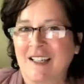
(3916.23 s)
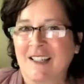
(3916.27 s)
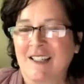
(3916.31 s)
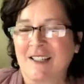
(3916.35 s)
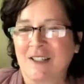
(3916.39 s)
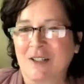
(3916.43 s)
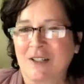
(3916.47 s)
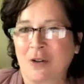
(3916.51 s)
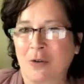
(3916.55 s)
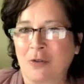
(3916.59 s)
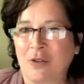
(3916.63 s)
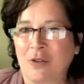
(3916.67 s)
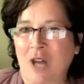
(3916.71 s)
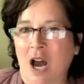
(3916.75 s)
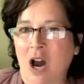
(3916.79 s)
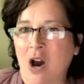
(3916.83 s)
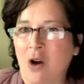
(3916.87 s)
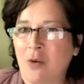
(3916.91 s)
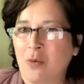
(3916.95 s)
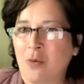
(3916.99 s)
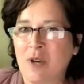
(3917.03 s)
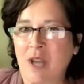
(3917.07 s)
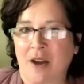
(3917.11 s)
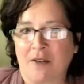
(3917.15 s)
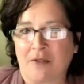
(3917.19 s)

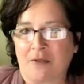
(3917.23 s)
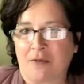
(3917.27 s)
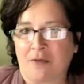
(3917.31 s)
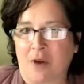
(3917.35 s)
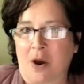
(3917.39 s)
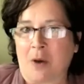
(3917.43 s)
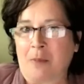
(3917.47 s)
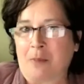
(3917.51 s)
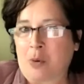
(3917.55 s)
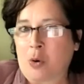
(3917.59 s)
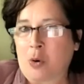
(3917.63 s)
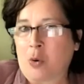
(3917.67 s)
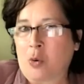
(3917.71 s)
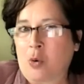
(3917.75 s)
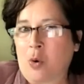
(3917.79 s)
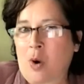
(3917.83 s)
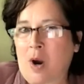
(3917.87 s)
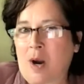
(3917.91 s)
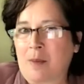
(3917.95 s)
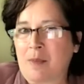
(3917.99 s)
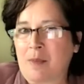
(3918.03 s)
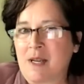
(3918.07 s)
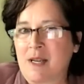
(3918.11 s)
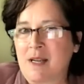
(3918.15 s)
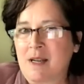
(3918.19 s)
now we have
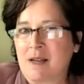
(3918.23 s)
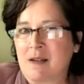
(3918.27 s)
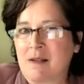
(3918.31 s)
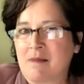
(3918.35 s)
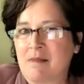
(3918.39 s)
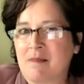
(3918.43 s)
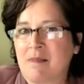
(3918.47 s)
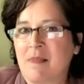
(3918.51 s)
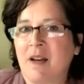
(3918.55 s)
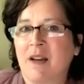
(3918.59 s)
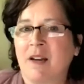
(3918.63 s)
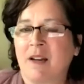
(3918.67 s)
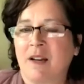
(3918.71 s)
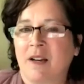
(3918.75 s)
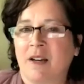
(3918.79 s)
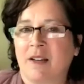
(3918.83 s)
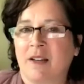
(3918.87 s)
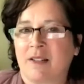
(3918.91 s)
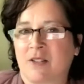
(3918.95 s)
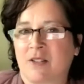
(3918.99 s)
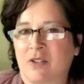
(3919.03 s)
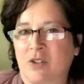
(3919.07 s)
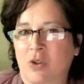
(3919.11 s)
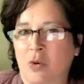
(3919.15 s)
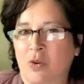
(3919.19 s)
programming,
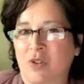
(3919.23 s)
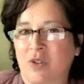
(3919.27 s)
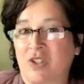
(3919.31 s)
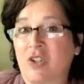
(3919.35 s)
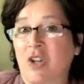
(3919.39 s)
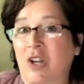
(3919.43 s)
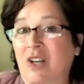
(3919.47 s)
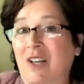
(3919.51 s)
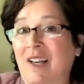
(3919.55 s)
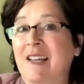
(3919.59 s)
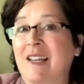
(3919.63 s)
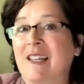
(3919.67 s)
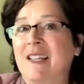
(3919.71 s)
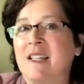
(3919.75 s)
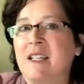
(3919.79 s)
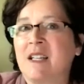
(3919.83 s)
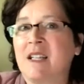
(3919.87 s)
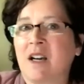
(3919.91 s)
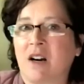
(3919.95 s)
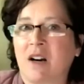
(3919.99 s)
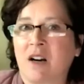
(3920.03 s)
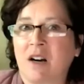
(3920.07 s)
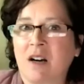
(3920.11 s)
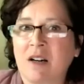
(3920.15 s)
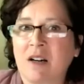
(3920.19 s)
so it's not
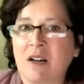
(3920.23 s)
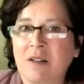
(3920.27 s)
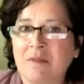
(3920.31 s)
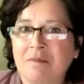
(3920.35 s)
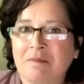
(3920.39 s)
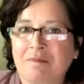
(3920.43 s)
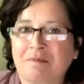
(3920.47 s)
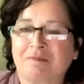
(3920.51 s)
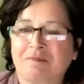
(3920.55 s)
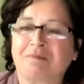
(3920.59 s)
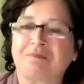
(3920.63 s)
linear